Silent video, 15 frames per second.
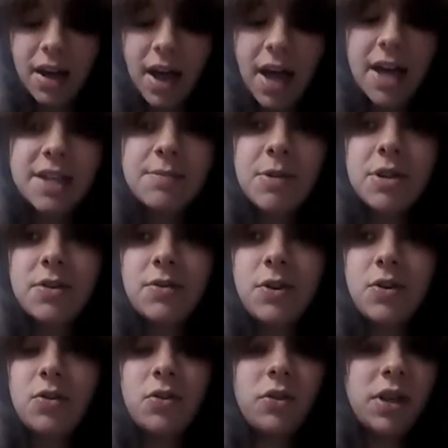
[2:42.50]
At his mother's
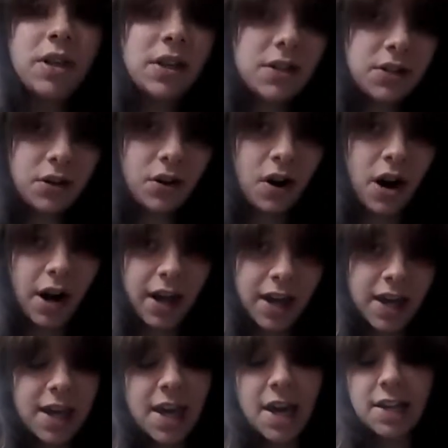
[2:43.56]
funeral, he doesn't cry.
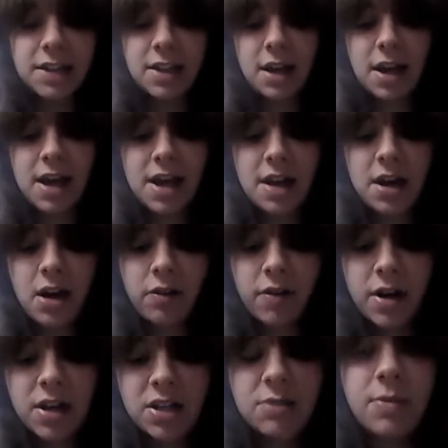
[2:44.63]
He has a
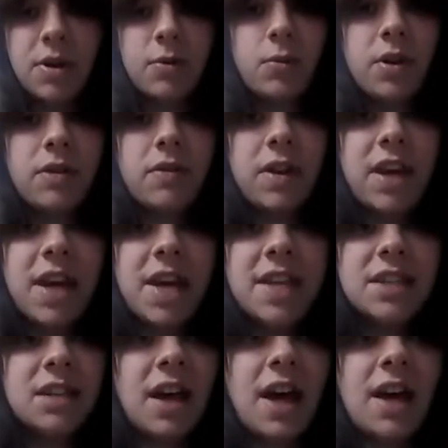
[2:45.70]
girlfriend he's been with for
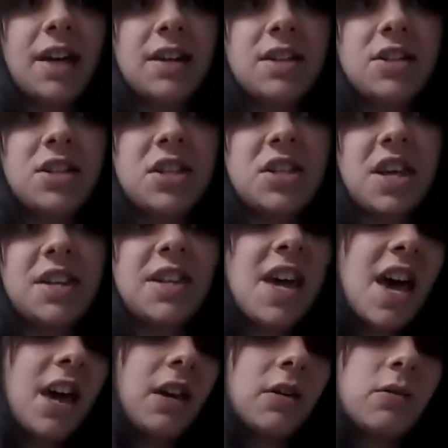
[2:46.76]
years, and she says,
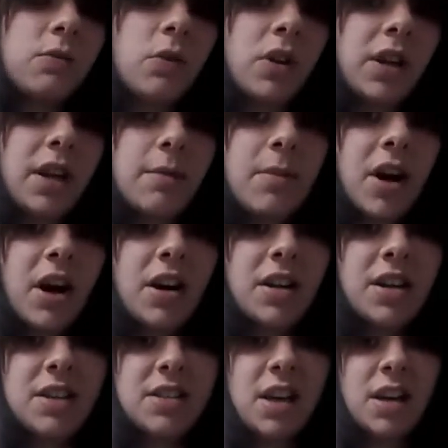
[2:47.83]
"Hey, want to get married?" And
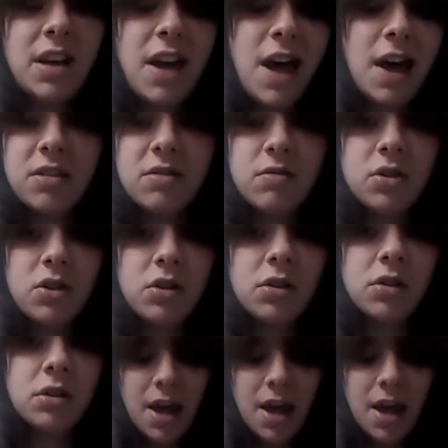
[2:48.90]
he's like, "Yeah, sure."